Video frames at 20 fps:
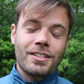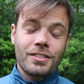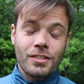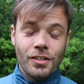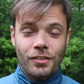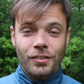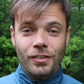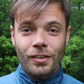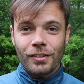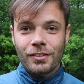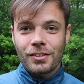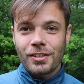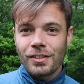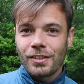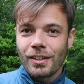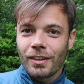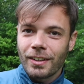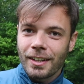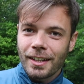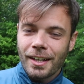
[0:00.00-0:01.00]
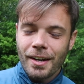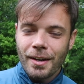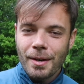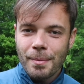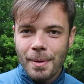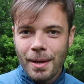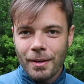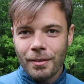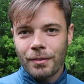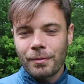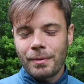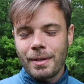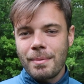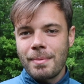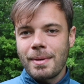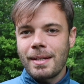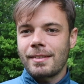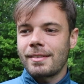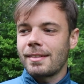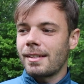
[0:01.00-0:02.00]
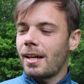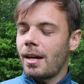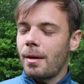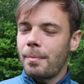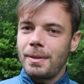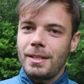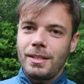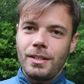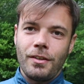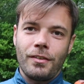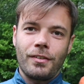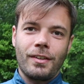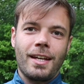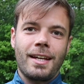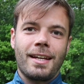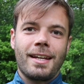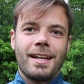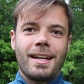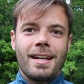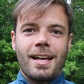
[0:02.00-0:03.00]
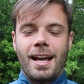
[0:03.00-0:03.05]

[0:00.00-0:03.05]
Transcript: just not too long ago, about 3 weeks ago. I've been using it.